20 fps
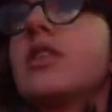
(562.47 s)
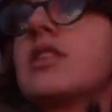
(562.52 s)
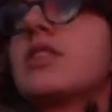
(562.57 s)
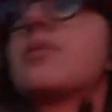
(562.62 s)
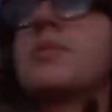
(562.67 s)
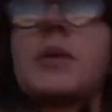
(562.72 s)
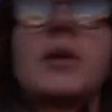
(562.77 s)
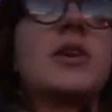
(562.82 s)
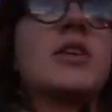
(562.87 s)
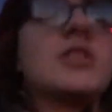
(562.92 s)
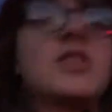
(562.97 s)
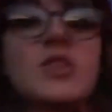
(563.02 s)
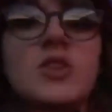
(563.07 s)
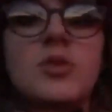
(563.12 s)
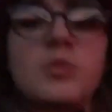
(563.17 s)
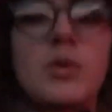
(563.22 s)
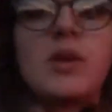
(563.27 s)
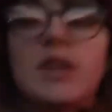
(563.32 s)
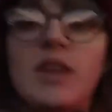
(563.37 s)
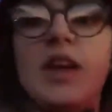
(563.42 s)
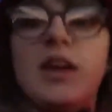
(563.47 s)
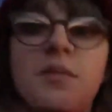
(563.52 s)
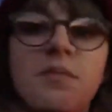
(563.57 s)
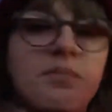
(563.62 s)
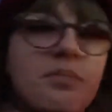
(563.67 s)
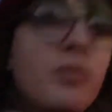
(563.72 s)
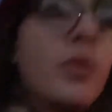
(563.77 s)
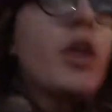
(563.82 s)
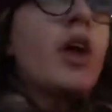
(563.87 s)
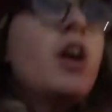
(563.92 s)
is because it's windy.
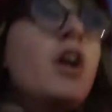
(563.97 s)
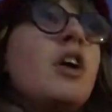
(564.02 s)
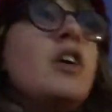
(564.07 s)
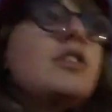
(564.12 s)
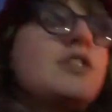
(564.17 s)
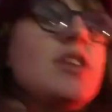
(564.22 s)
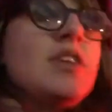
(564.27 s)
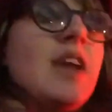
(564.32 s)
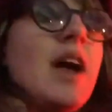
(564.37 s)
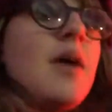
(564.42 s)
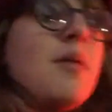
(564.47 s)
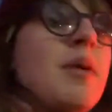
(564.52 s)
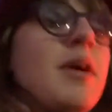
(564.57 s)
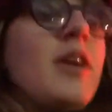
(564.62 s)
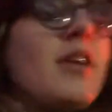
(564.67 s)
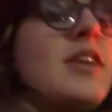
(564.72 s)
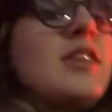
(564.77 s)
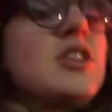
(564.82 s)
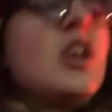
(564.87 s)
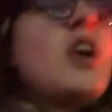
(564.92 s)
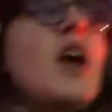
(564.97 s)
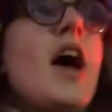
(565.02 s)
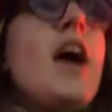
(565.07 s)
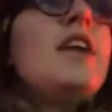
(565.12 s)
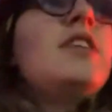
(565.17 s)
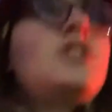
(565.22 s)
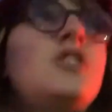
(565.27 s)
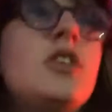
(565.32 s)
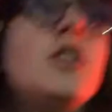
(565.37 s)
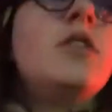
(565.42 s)
So now we're going to
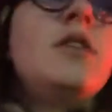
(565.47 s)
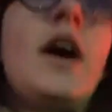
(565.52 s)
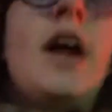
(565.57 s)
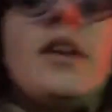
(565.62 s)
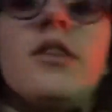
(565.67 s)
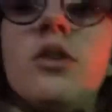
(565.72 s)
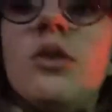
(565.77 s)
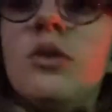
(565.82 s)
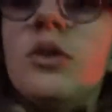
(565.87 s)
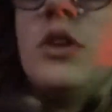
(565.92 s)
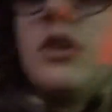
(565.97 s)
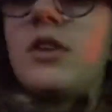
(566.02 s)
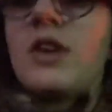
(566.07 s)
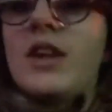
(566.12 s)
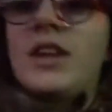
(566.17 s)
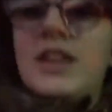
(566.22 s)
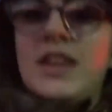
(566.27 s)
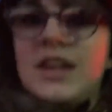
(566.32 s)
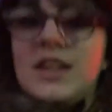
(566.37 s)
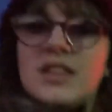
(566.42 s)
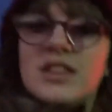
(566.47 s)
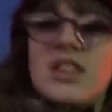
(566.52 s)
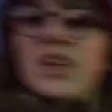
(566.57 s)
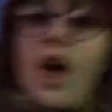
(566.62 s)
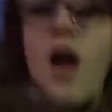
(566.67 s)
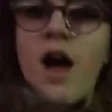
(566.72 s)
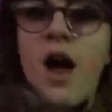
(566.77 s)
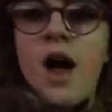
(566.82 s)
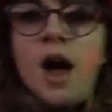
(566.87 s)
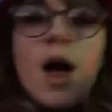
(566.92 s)
head to an all-you-can-eat
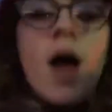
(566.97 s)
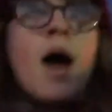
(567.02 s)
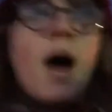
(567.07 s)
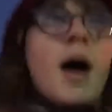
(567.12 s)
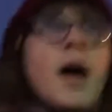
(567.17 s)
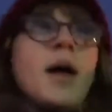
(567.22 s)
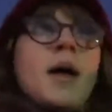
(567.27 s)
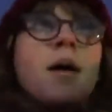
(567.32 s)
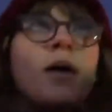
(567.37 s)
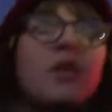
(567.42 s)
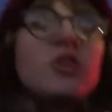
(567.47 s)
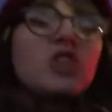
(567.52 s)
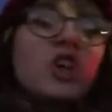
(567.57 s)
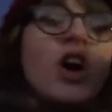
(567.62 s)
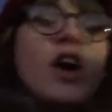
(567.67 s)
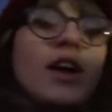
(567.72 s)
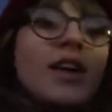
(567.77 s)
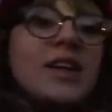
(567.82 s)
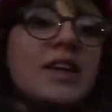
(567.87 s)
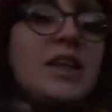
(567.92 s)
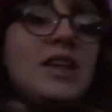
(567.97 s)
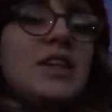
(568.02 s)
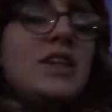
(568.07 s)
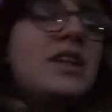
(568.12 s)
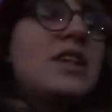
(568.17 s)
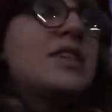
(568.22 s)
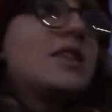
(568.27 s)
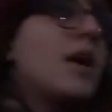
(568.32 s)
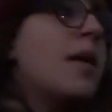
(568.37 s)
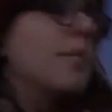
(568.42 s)

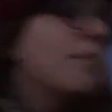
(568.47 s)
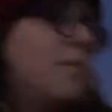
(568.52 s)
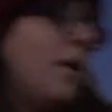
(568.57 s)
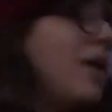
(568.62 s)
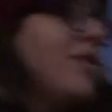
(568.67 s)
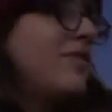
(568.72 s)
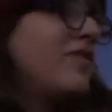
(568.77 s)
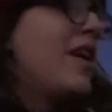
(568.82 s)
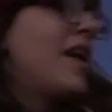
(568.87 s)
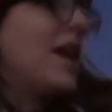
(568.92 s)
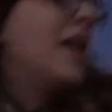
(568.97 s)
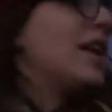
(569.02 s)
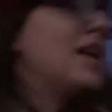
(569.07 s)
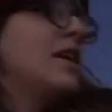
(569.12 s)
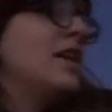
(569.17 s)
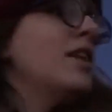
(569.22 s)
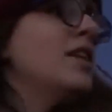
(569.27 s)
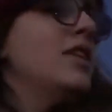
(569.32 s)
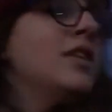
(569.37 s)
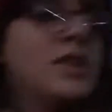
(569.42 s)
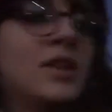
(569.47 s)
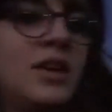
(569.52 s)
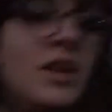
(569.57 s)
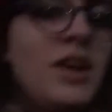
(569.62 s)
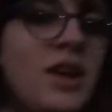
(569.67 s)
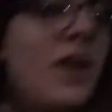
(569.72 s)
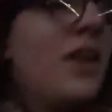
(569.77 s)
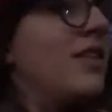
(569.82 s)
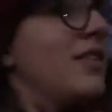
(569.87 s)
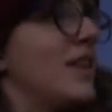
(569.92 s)
Chinese buffet.
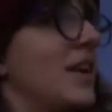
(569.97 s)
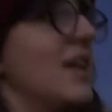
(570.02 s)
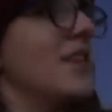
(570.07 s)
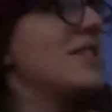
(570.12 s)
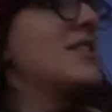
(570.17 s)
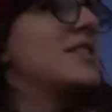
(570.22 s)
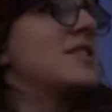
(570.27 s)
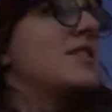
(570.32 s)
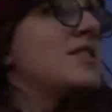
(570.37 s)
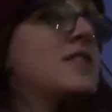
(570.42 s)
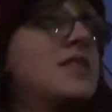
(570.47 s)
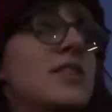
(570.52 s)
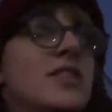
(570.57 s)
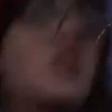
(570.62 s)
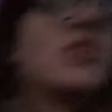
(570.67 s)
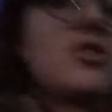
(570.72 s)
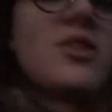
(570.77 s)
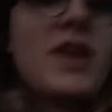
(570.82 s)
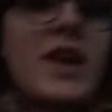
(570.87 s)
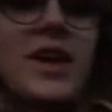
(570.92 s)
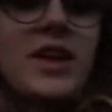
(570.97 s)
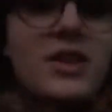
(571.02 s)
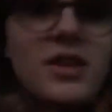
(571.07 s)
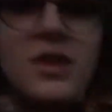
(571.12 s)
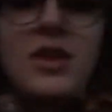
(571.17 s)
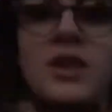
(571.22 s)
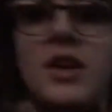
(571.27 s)
Oh yes, the train